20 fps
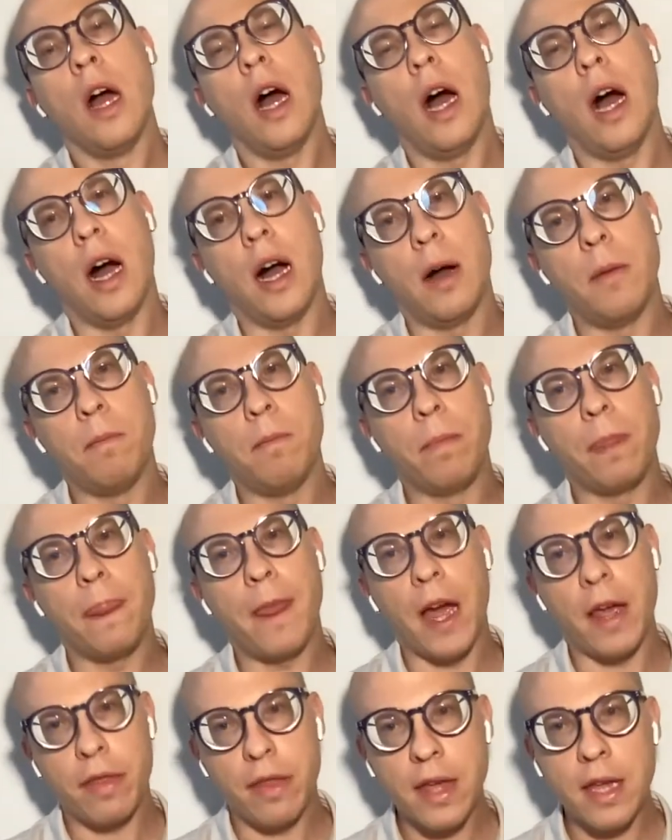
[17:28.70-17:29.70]

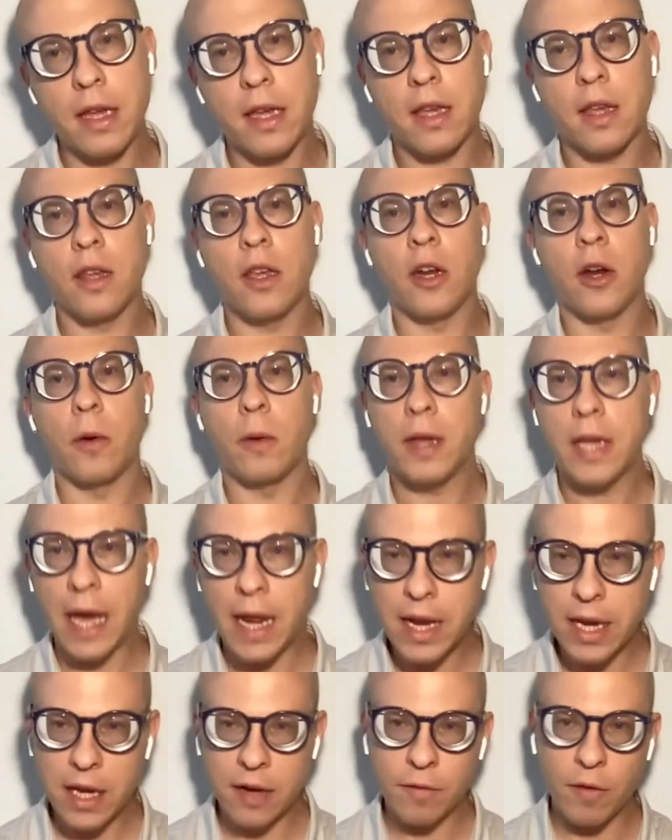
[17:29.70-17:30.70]
I think
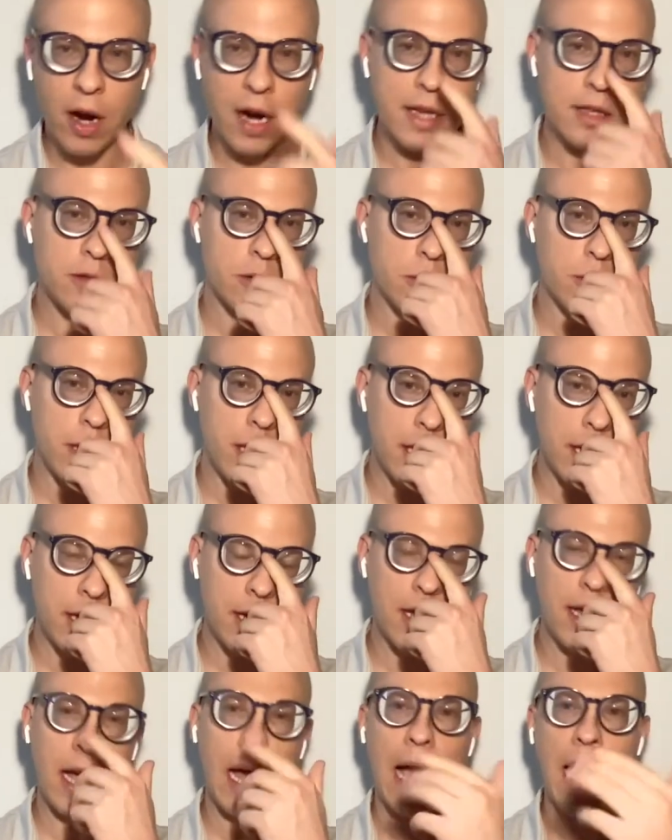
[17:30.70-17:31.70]
getting
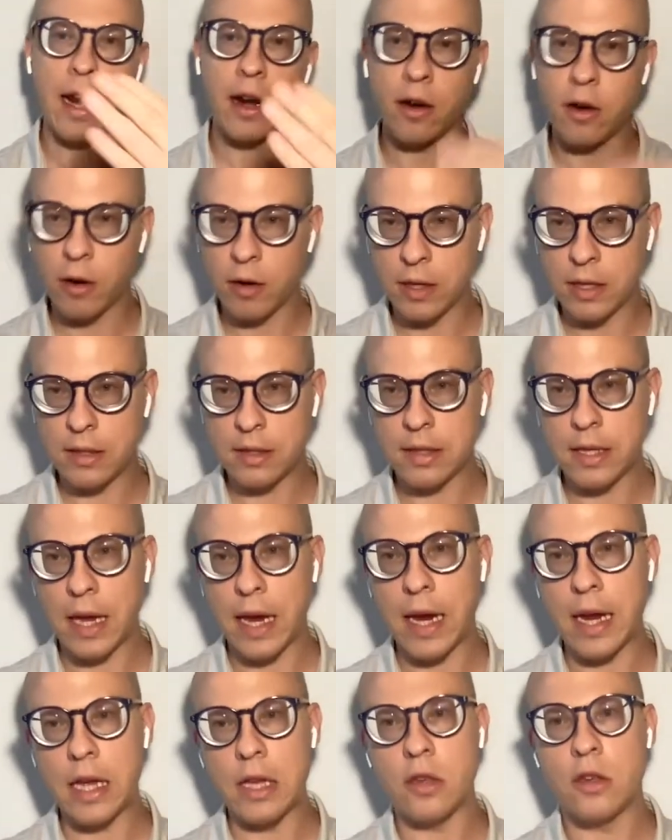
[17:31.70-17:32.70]
advisory at an early
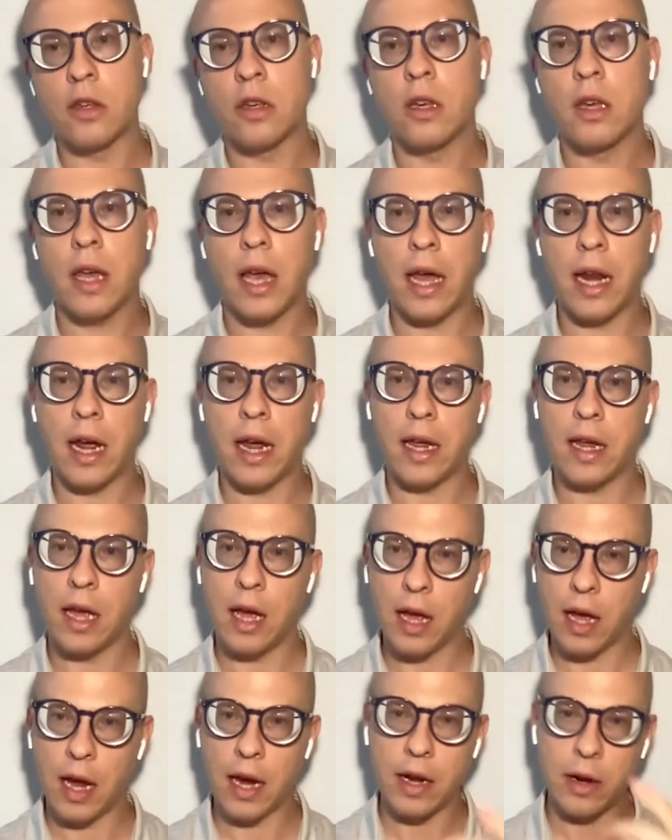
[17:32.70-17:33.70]
stage, and
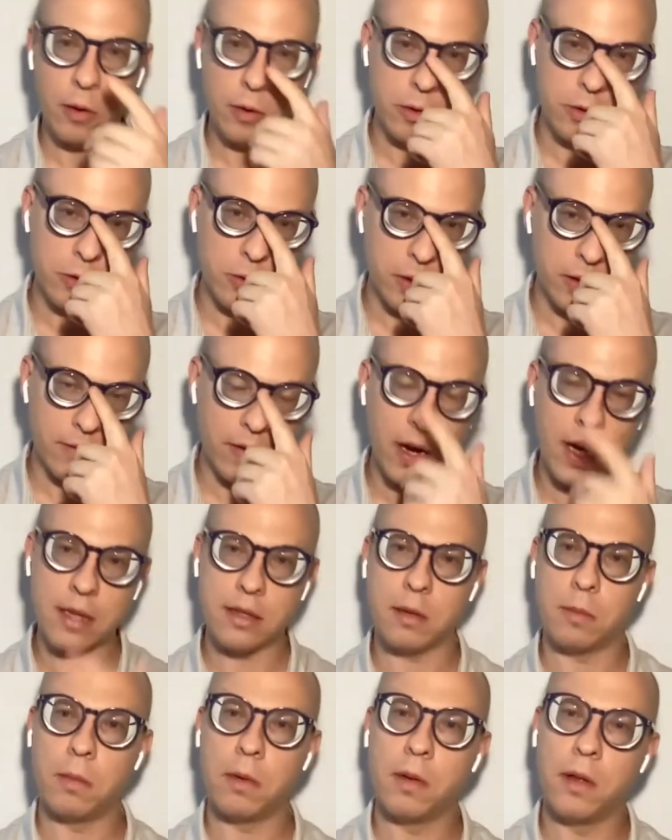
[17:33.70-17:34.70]
I know you do
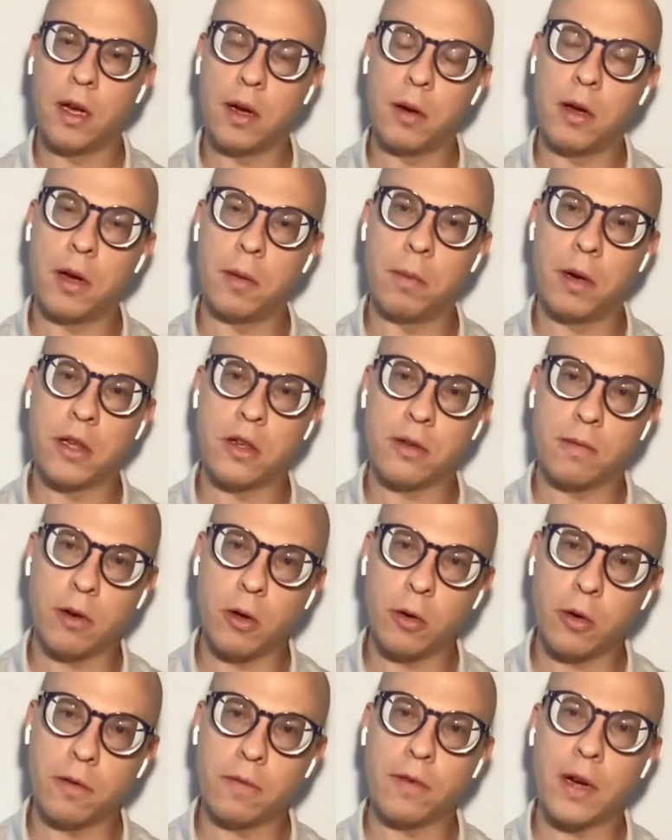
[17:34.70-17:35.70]
advise a bunch of
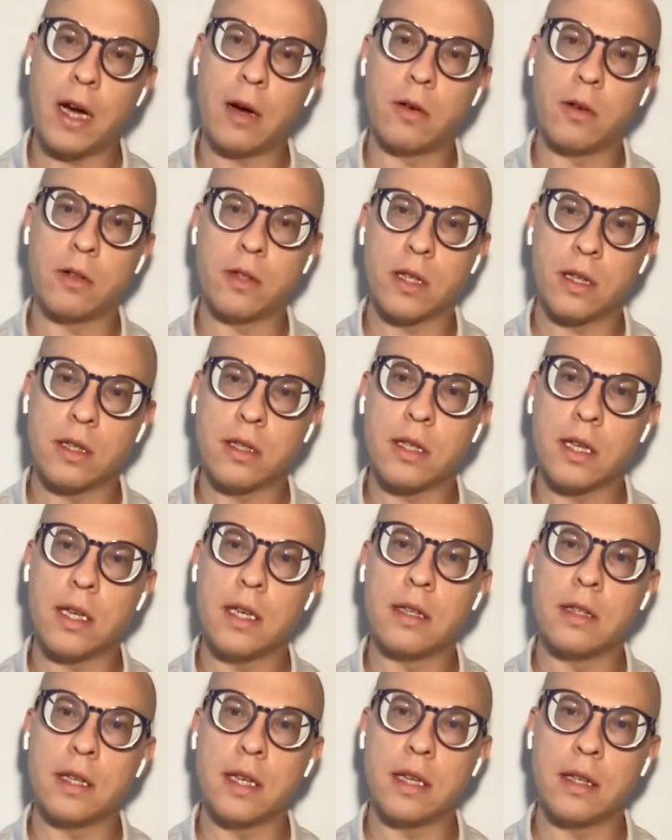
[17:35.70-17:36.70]
local founders,
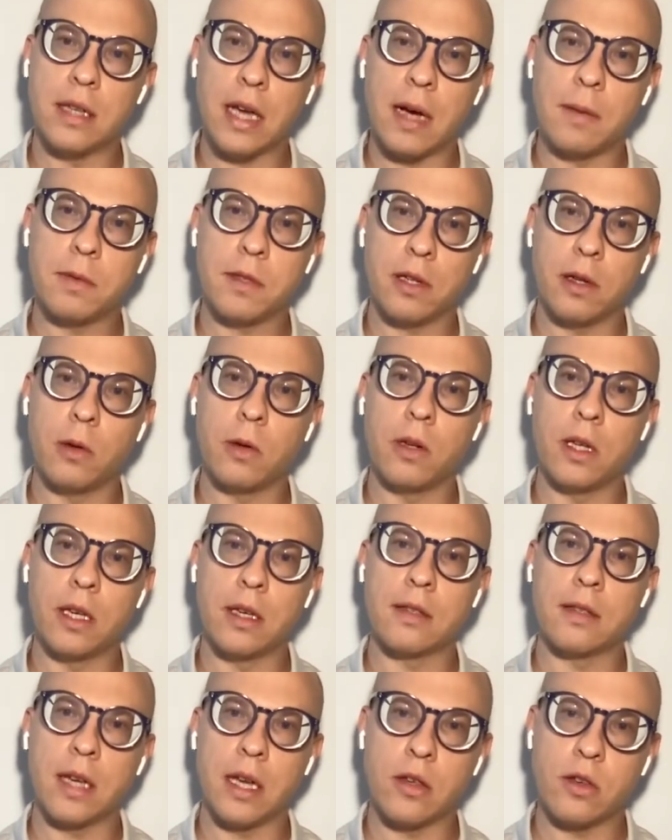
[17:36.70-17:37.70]
is absolutely
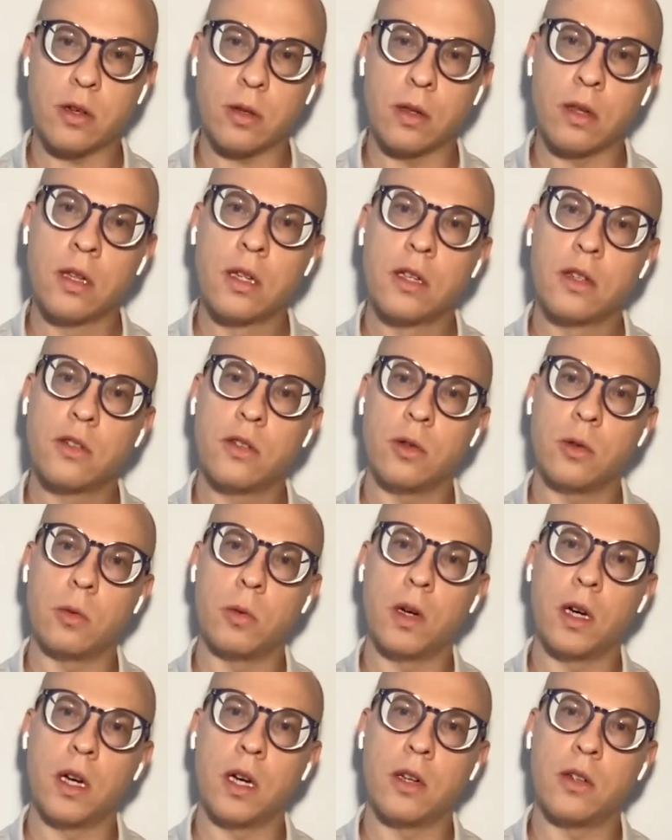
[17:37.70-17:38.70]
essential
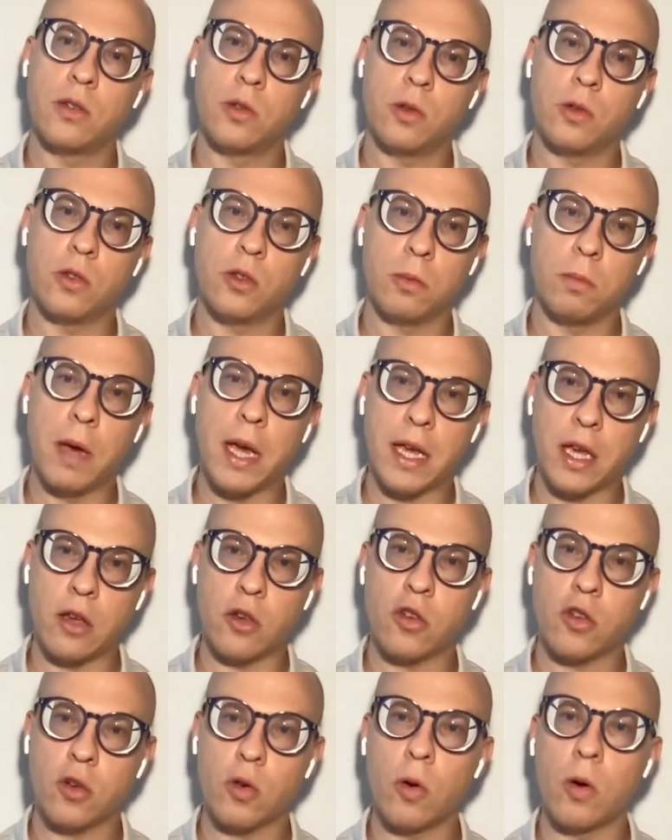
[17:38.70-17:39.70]
to making
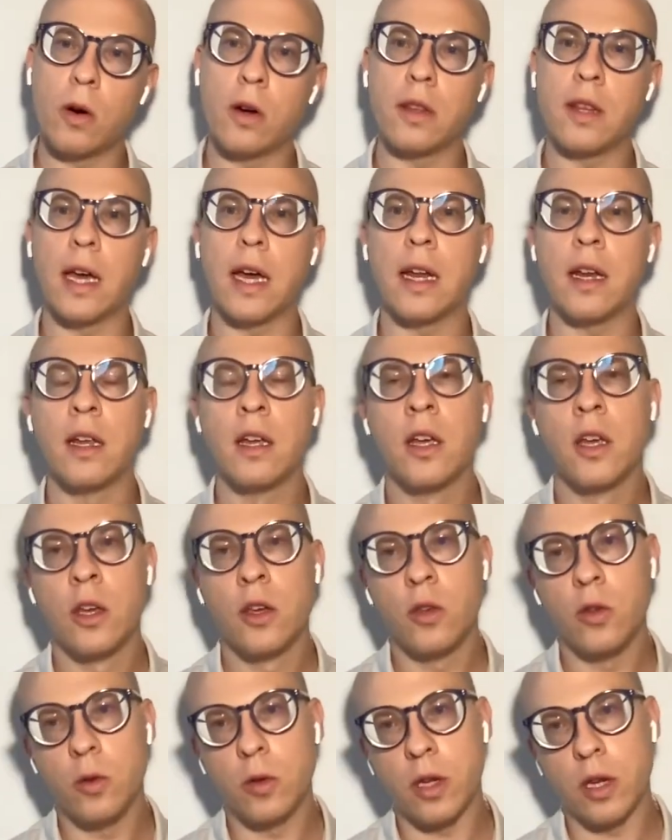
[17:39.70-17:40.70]
sure that
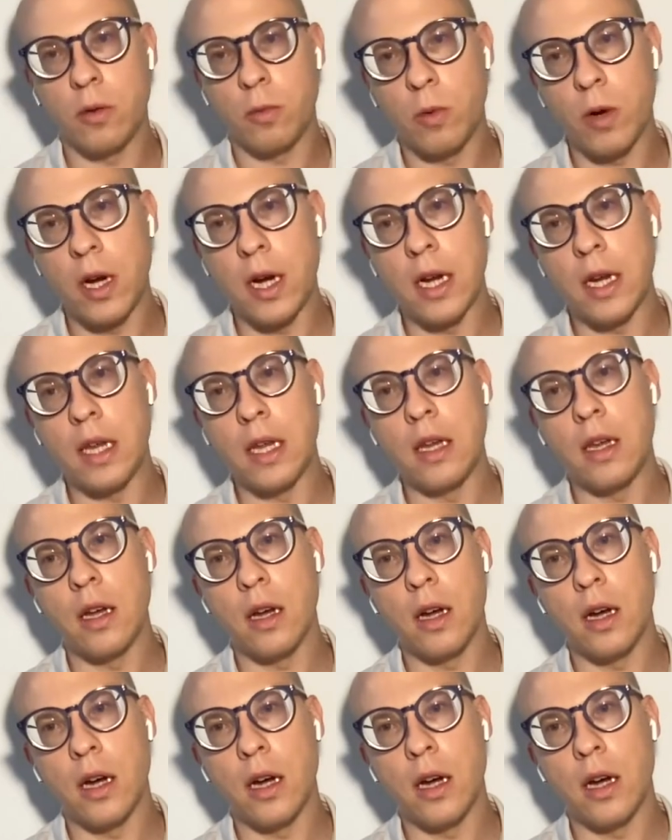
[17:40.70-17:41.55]
you can really